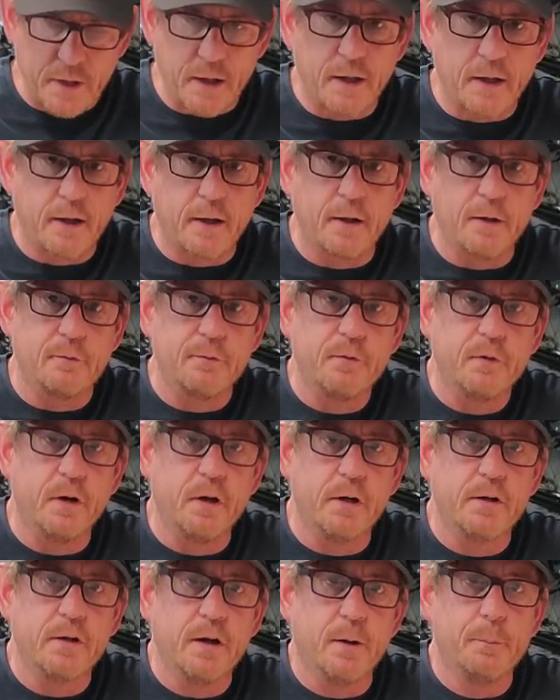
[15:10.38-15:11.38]
to have
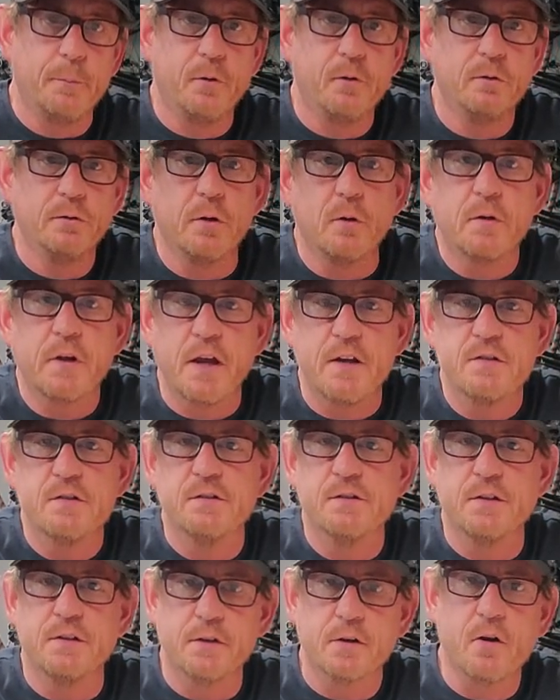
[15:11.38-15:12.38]
a couple
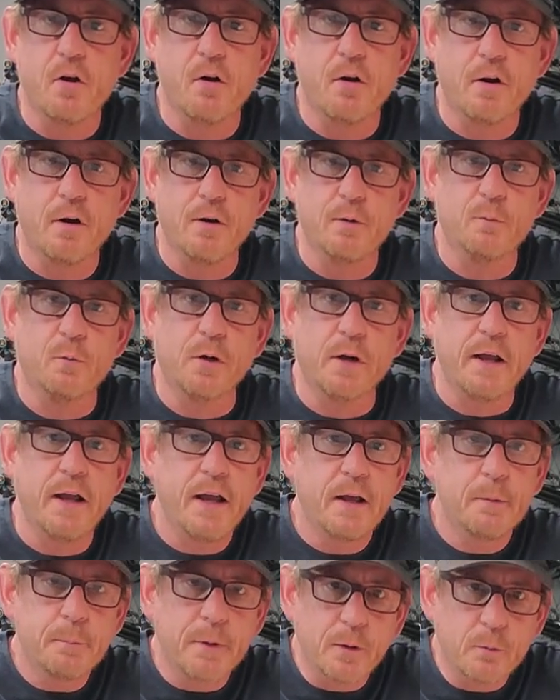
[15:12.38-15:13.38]
locations in the car where I
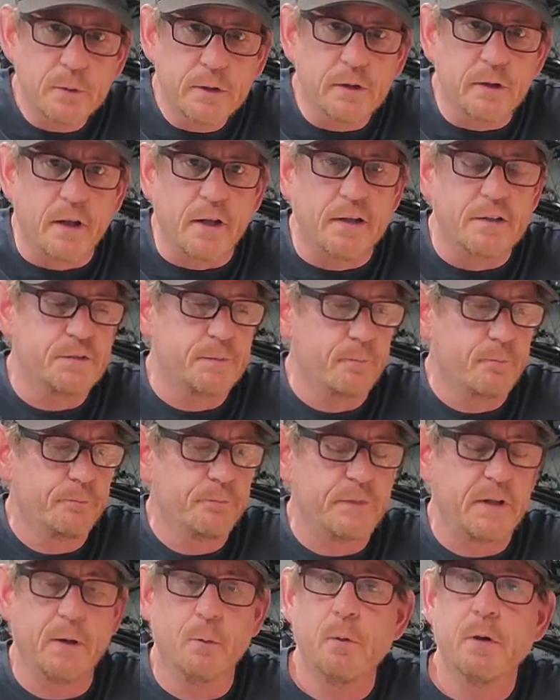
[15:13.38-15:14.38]
had my relays,
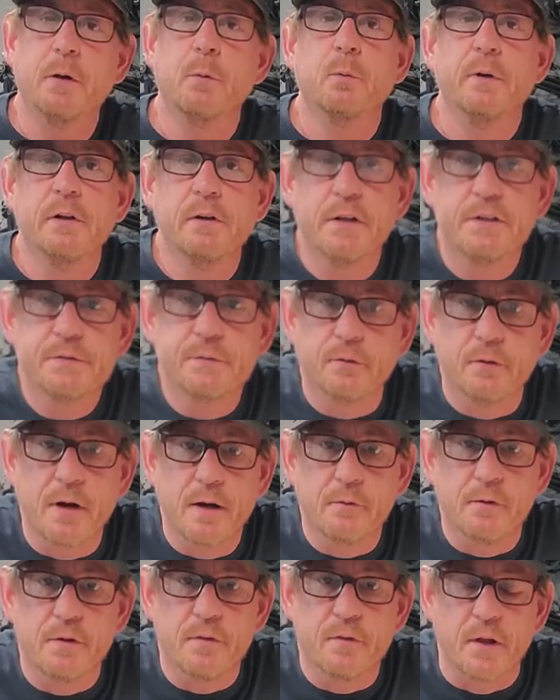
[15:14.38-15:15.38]
and I wanted relays for
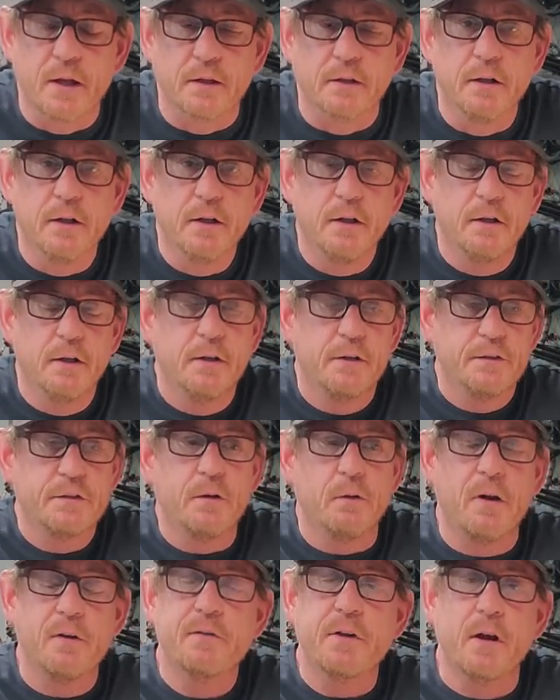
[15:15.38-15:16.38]
everything.
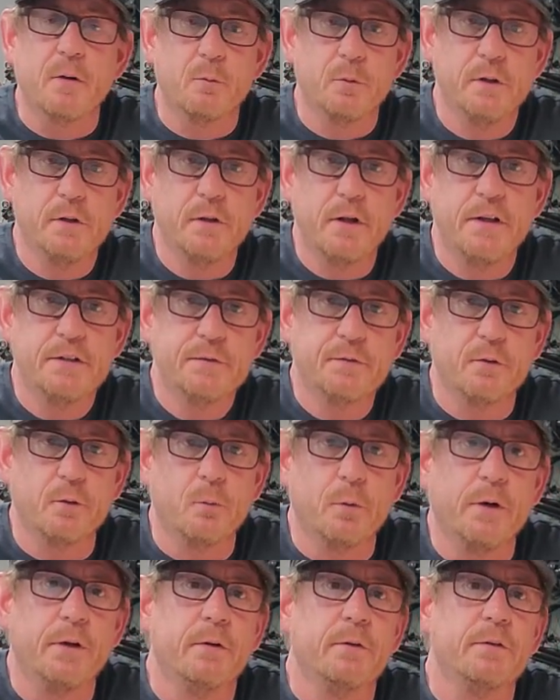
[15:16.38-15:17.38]
So I've got relays for
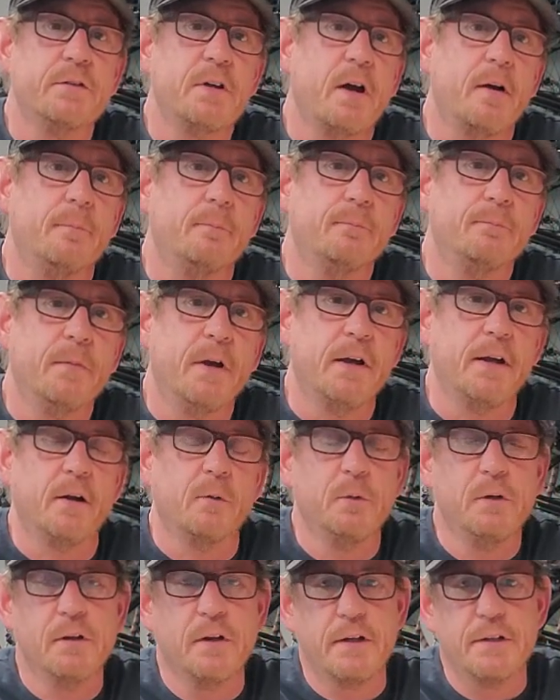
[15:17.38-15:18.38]
windows up, I
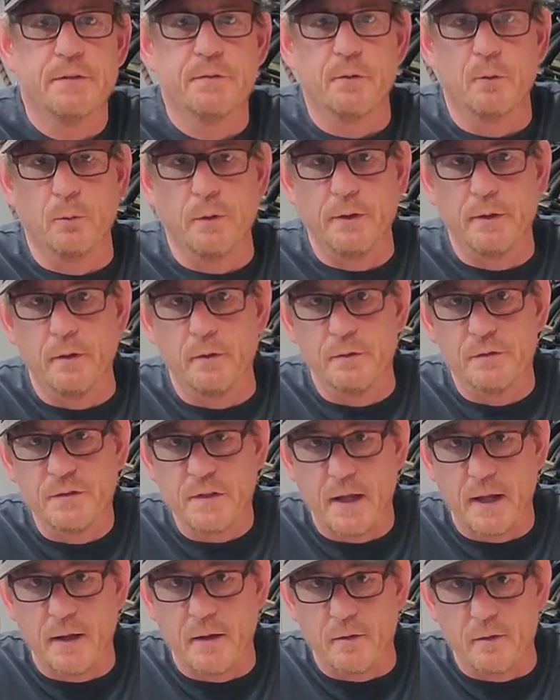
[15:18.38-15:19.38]
got relays for windows
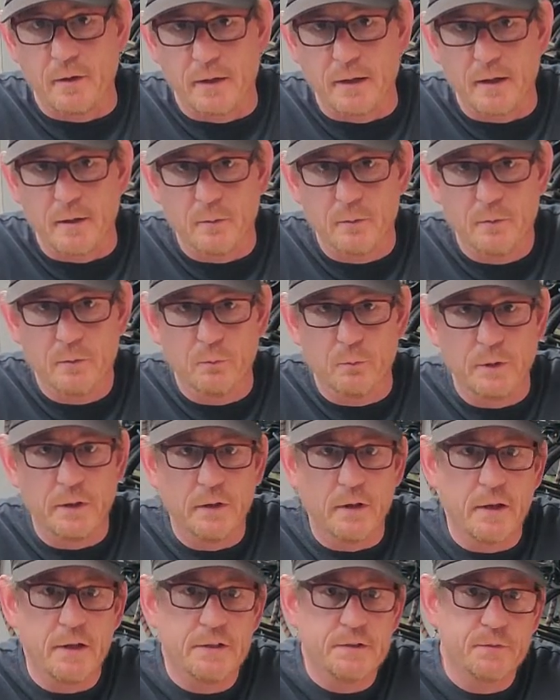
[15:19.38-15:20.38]
down, I got
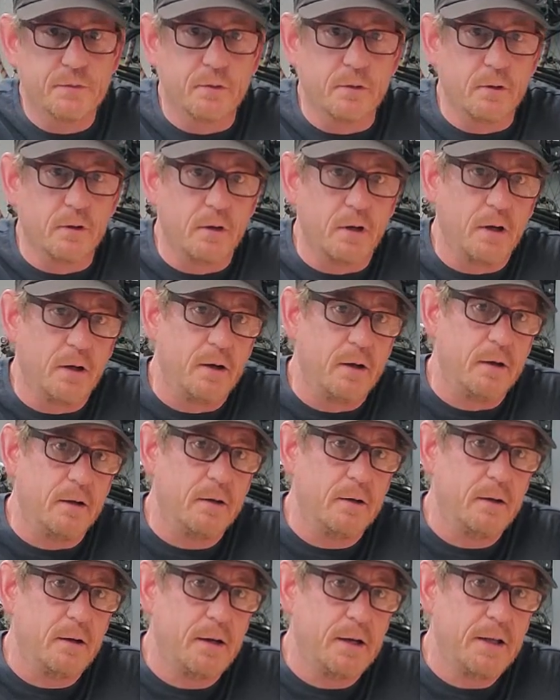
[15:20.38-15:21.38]
relays for
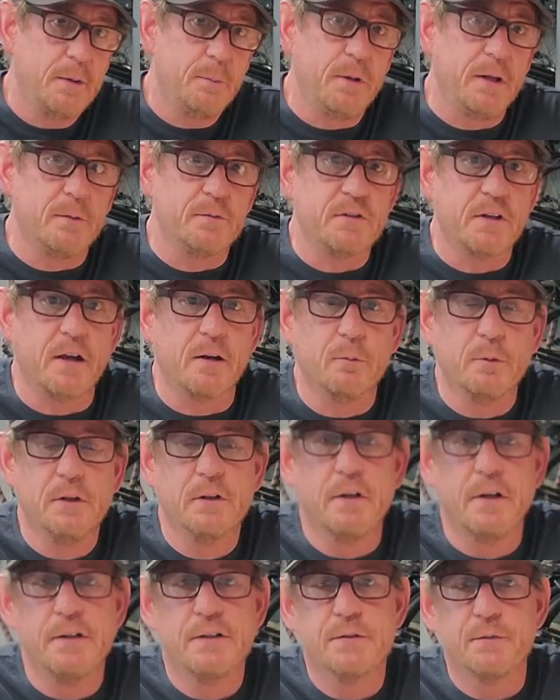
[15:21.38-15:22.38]
high beams, I got
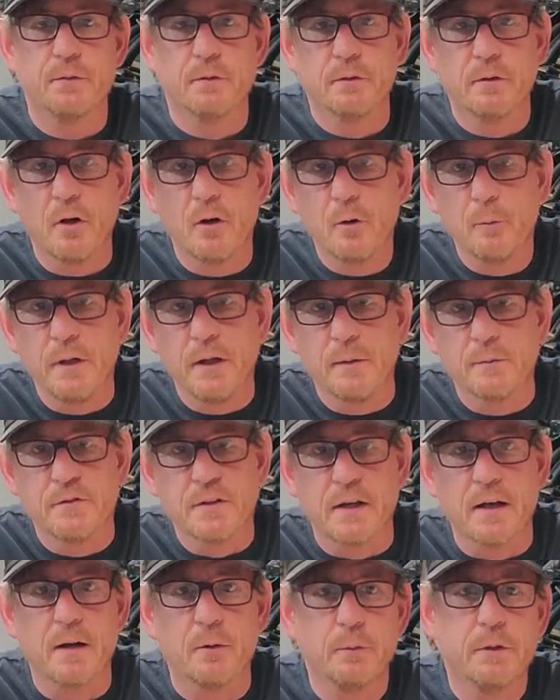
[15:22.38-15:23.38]
relays for low beams,
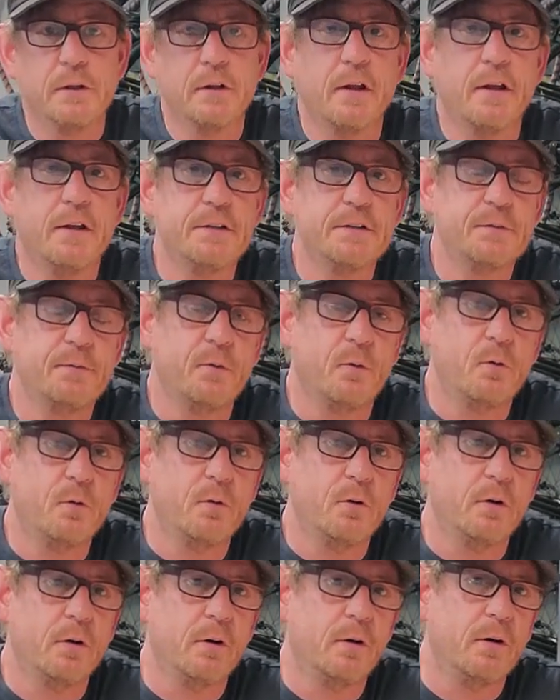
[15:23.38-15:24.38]
I got relays
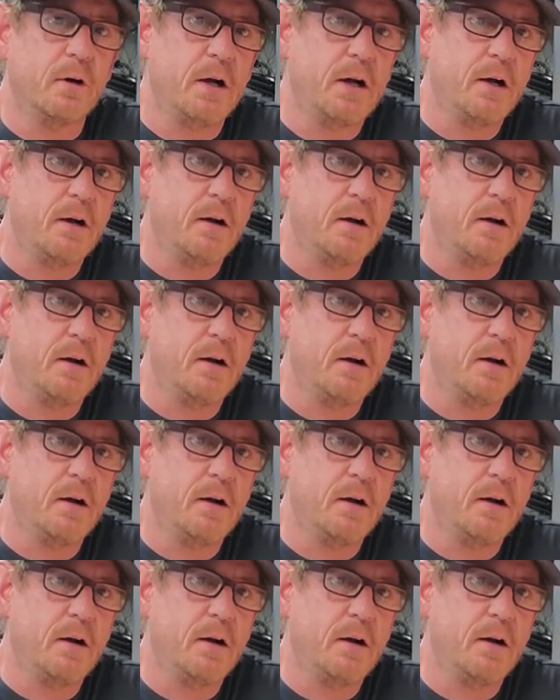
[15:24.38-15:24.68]
for